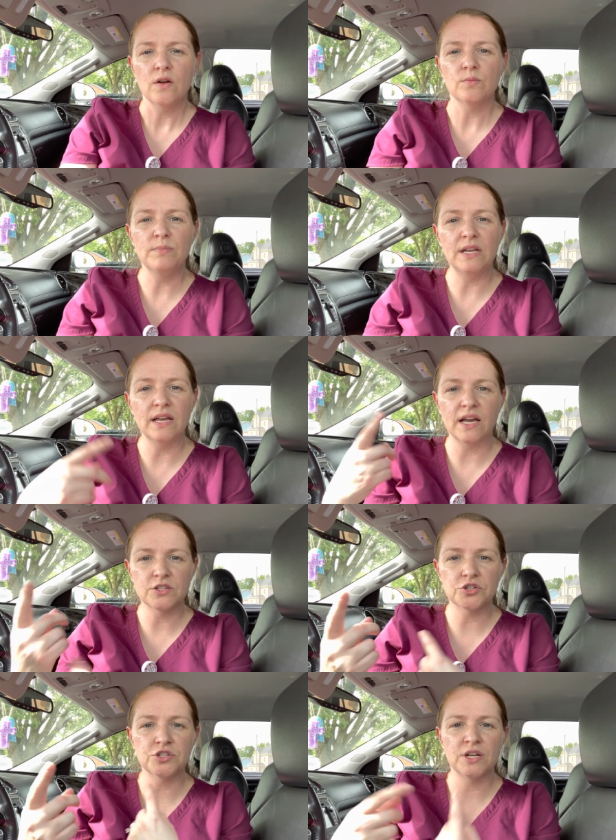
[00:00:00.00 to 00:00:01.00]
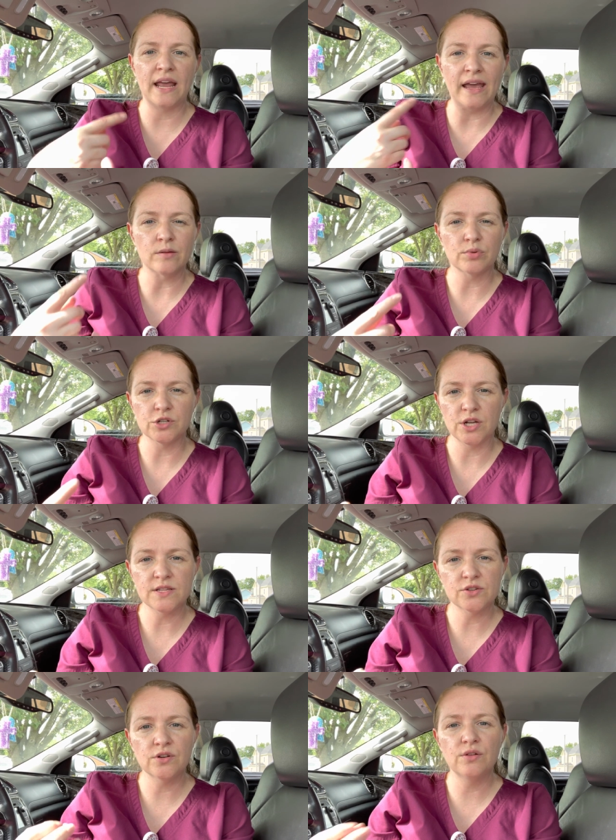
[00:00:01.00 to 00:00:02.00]
meaning estrogen and
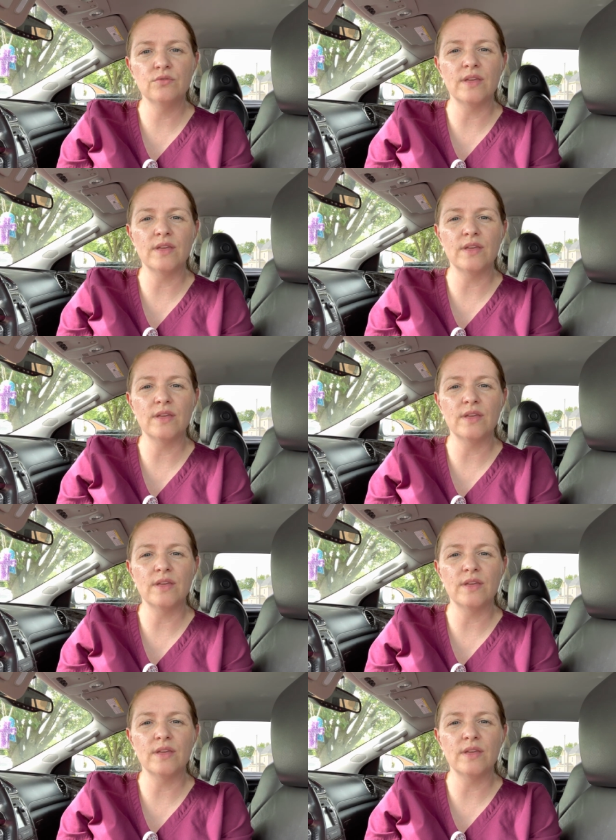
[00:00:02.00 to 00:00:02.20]
progesterone,